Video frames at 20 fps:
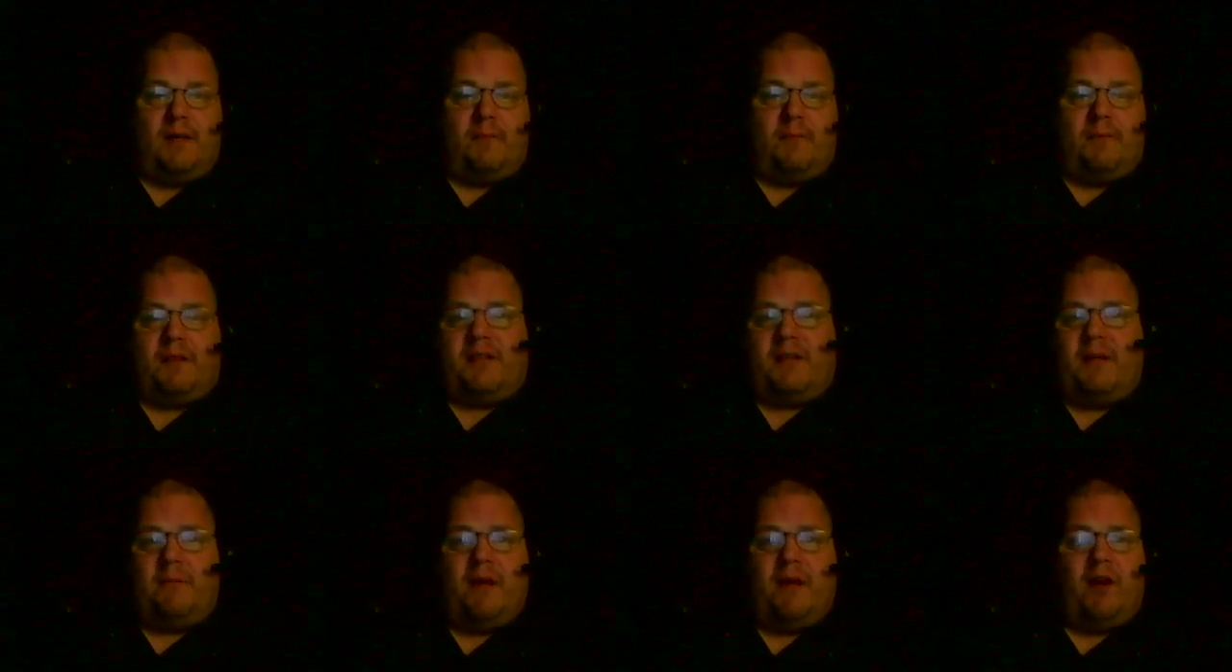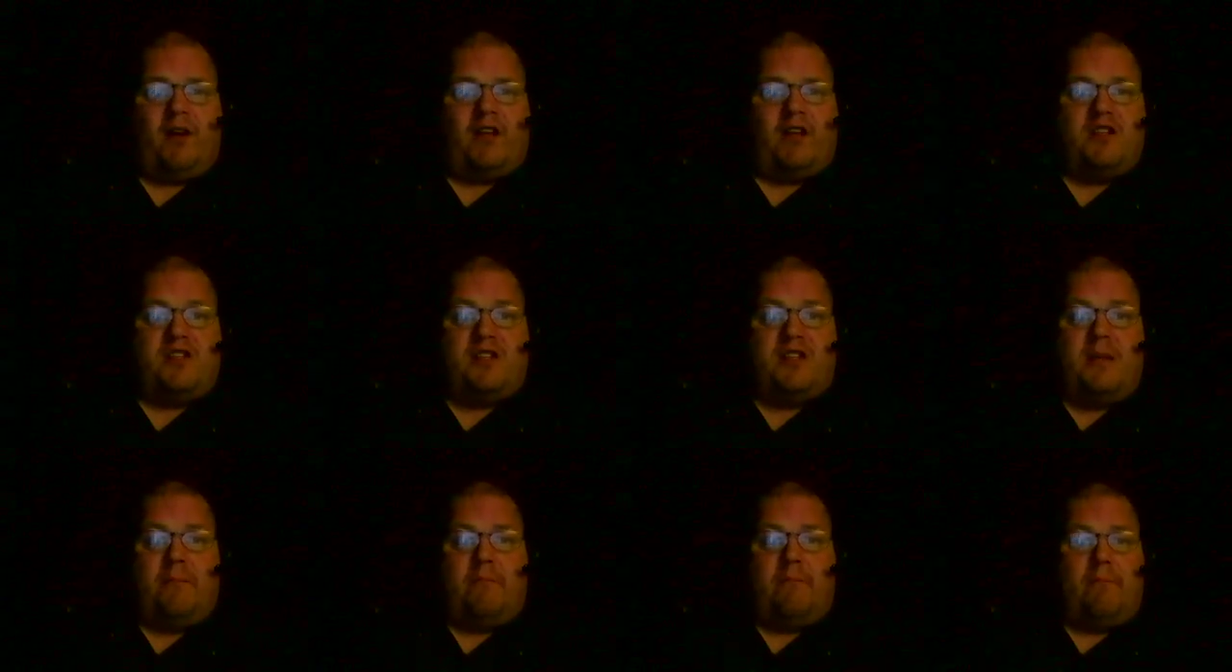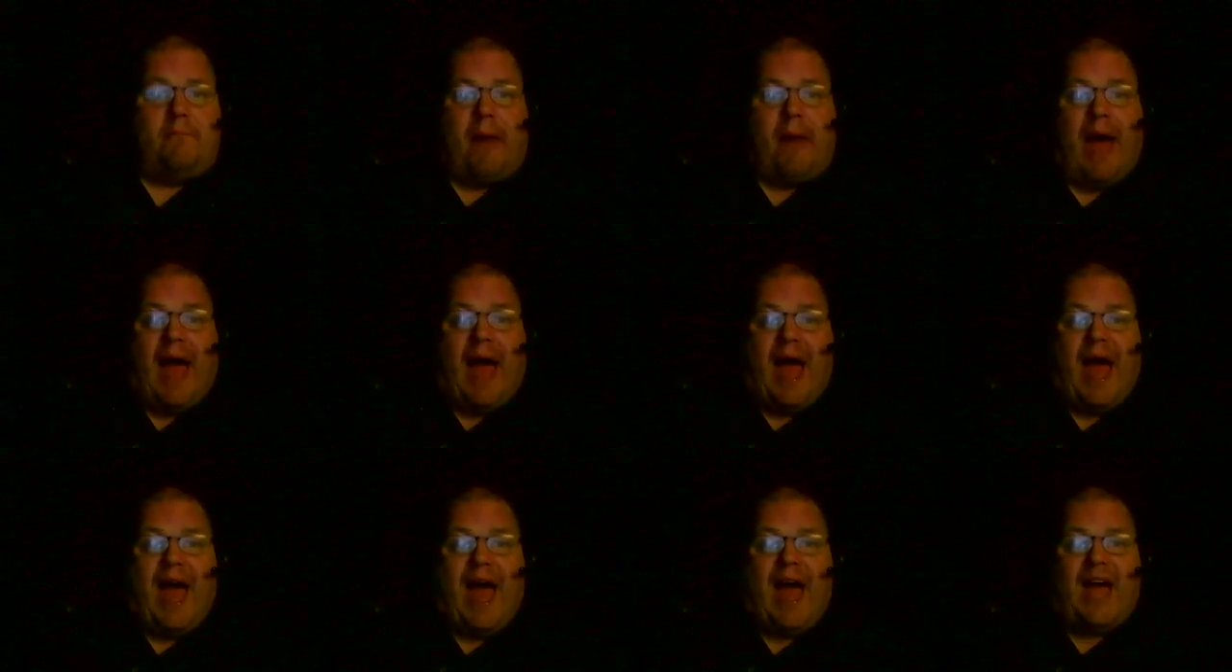But the American sheep
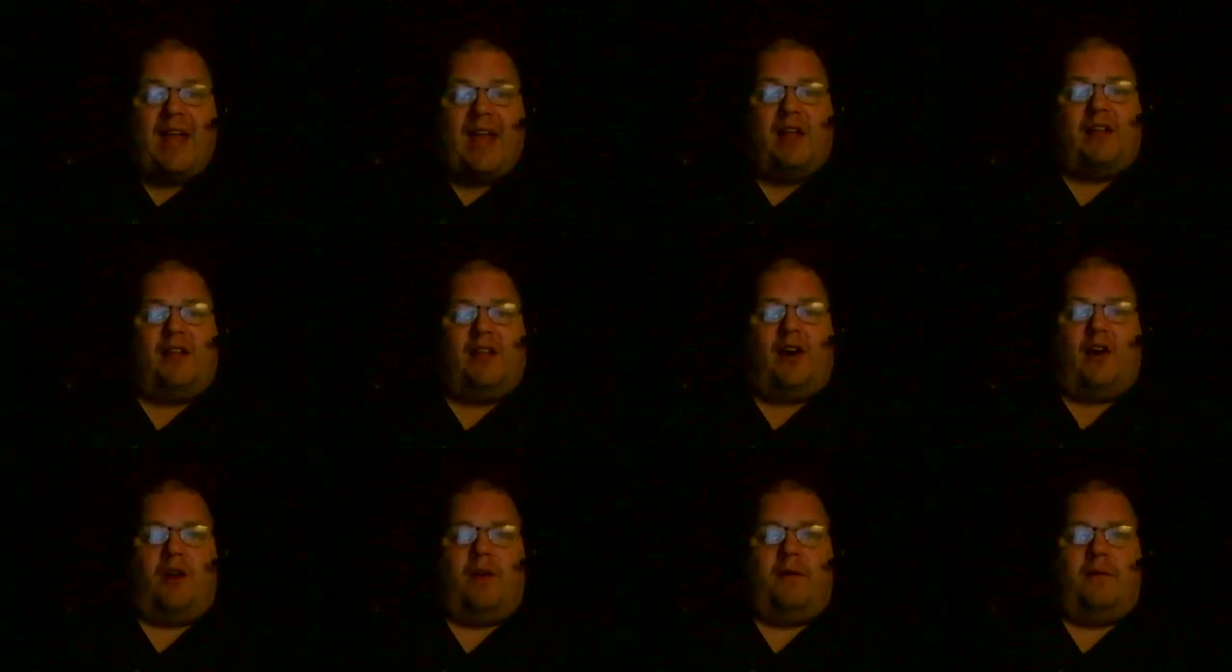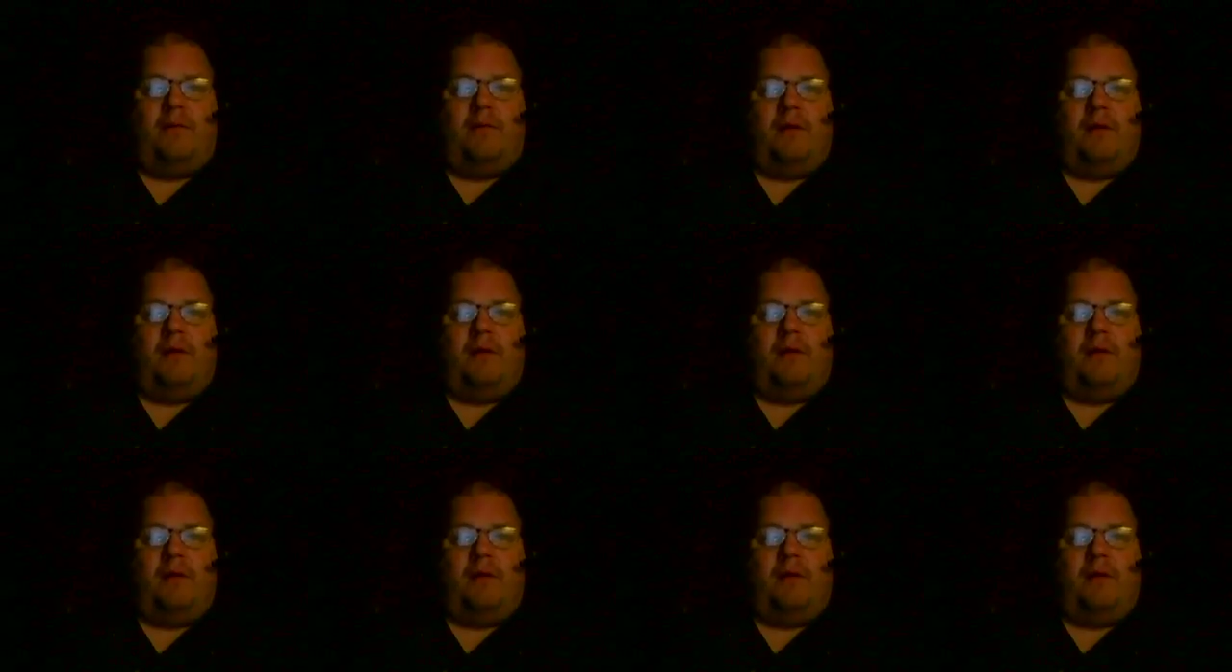bad along.